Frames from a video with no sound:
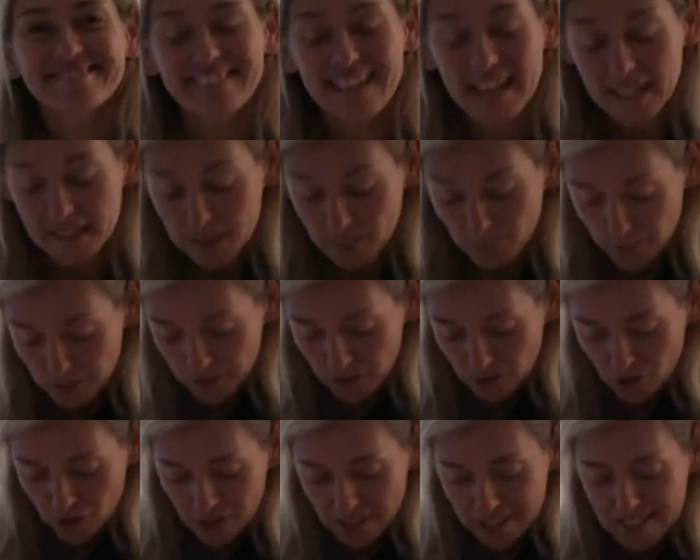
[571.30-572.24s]
And then we can
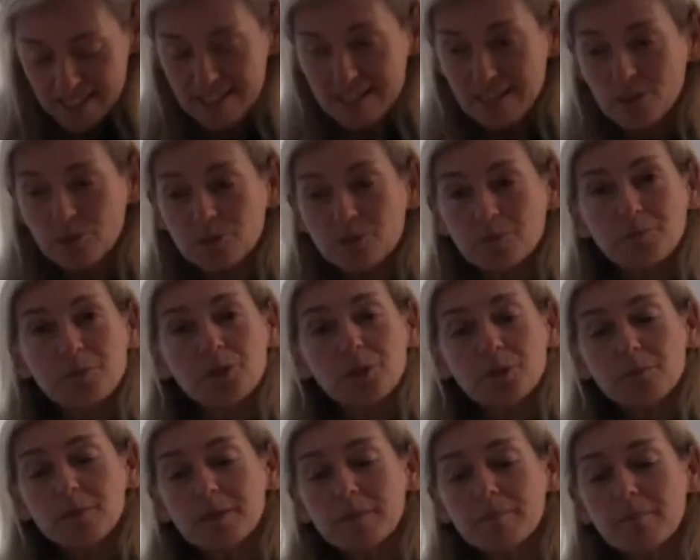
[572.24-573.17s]
trace along the
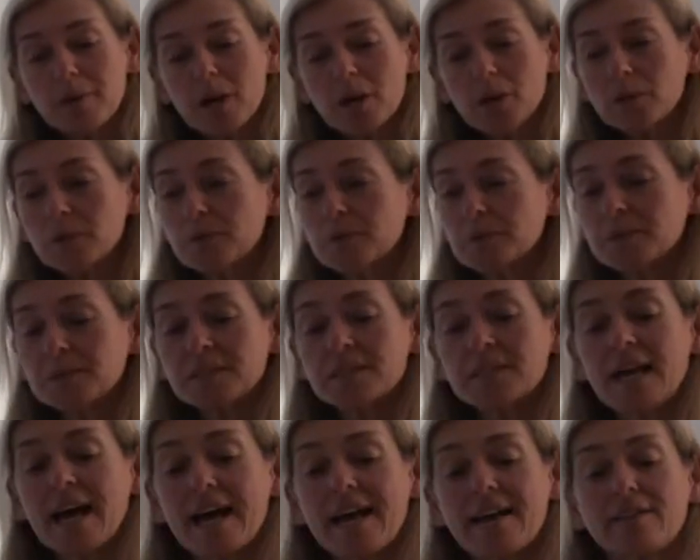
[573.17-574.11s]
pubic bone
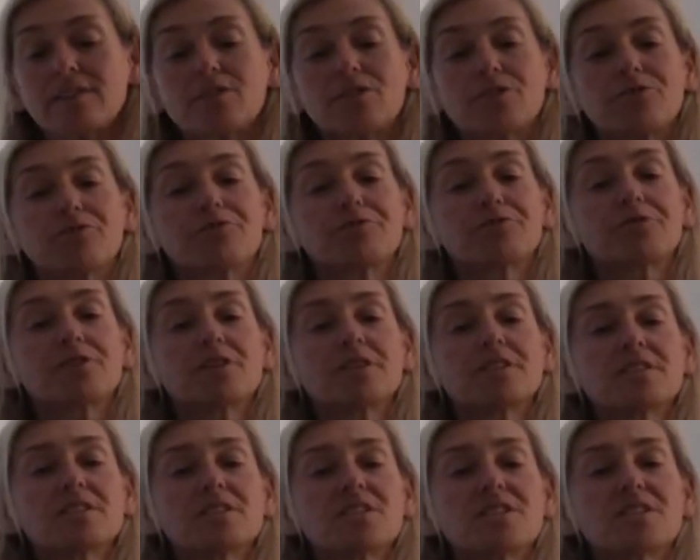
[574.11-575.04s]
at the
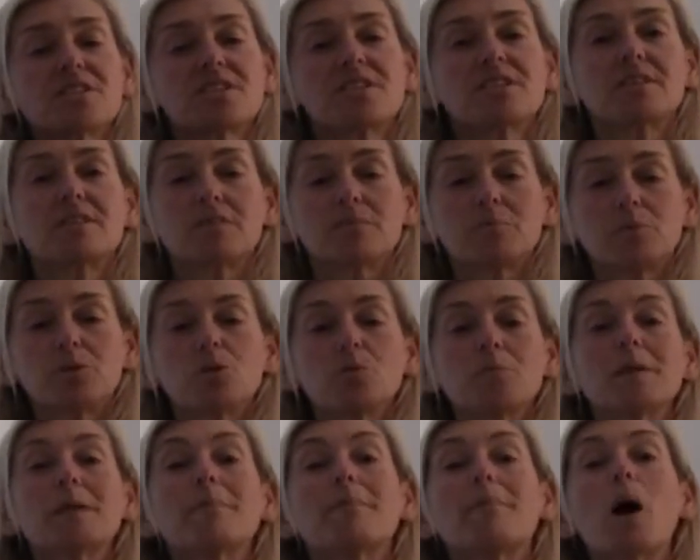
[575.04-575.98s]
front,
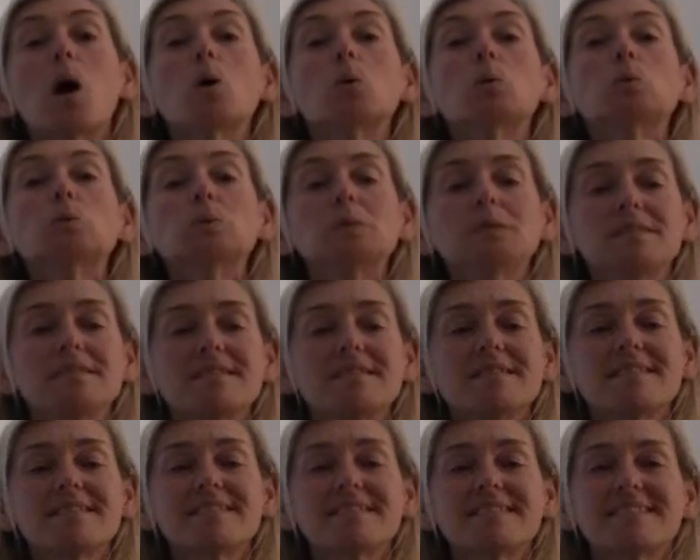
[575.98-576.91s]
pubic
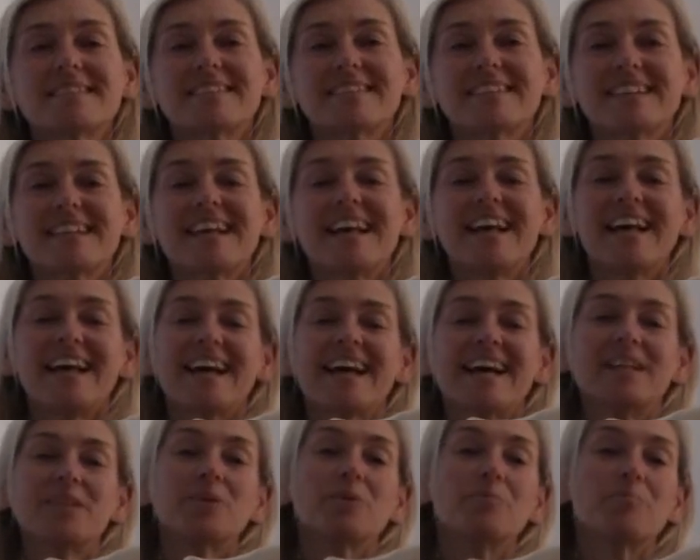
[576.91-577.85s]
bones, and the